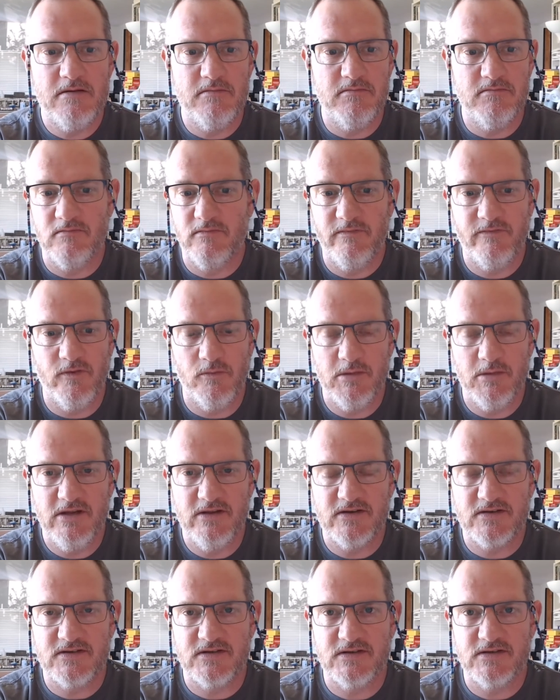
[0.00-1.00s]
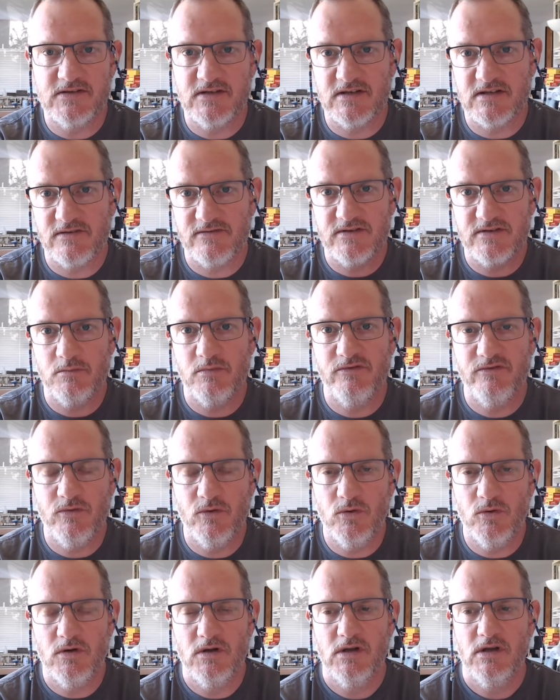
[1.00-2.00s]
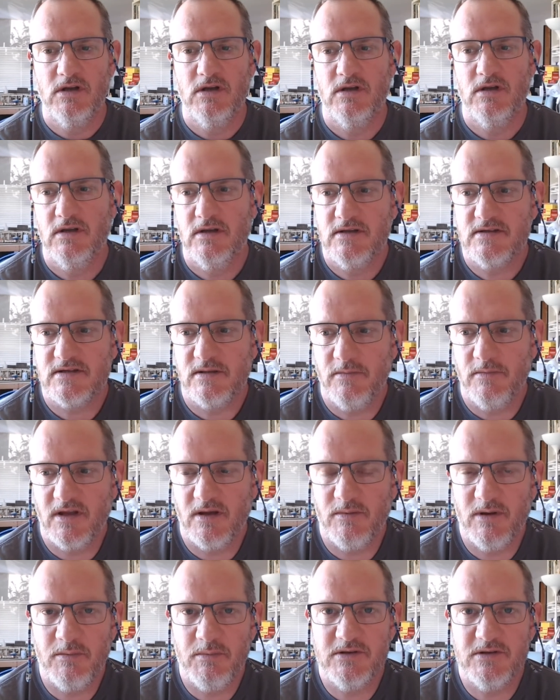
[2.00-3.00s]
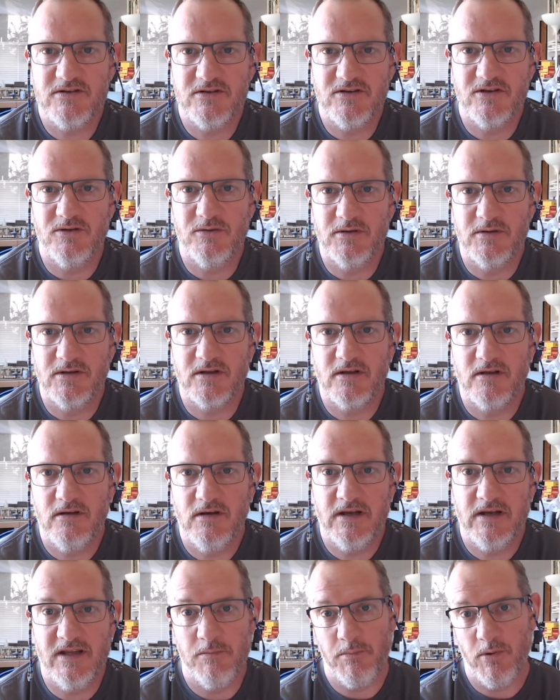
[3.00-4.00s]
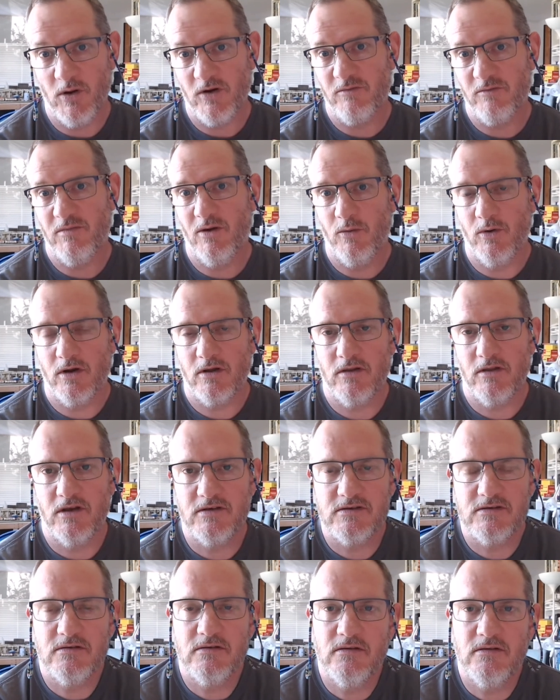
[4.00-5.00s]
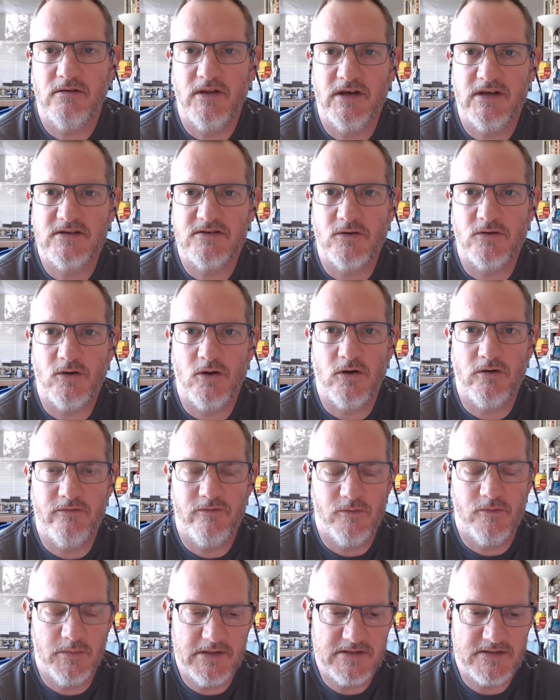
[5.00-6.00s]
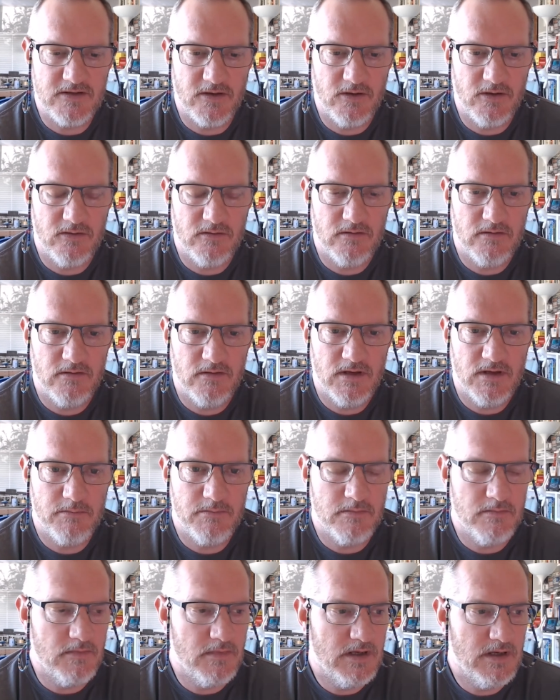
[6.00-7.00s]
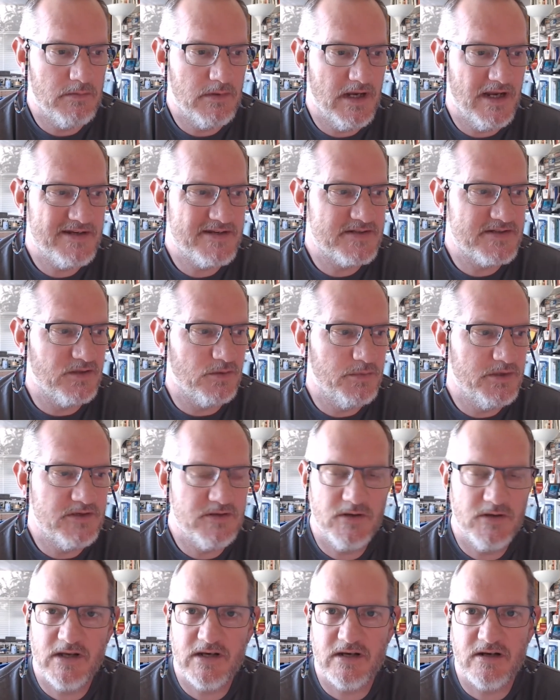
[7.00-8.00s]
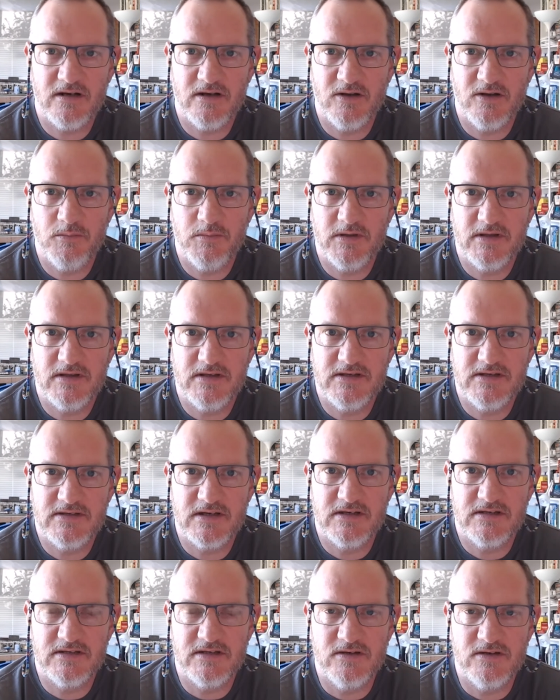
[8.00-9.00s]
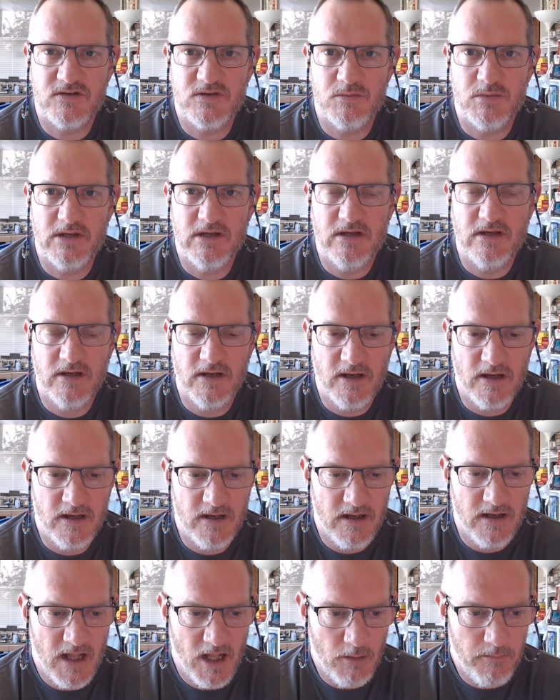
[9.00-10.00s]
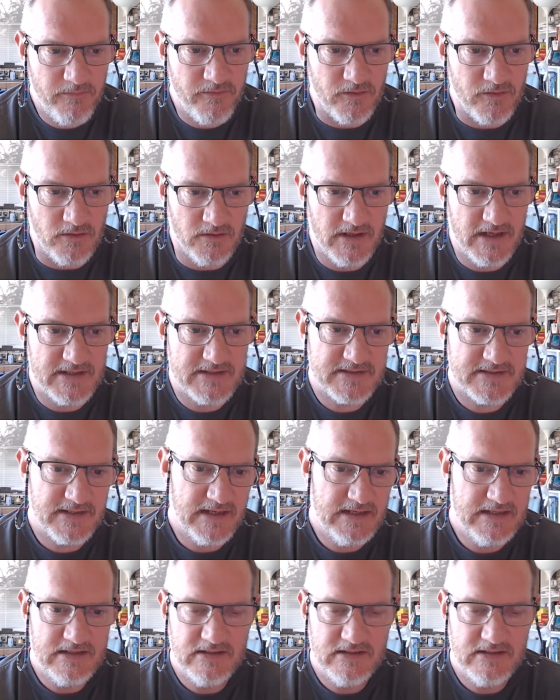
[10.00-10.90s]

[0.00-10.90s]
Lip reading: For me, this is, as I've said before, something I'm happy to do, and the part of my work that is not hard for me. So I'm glad to still be doing it, and I hope that these continue to be helpful as they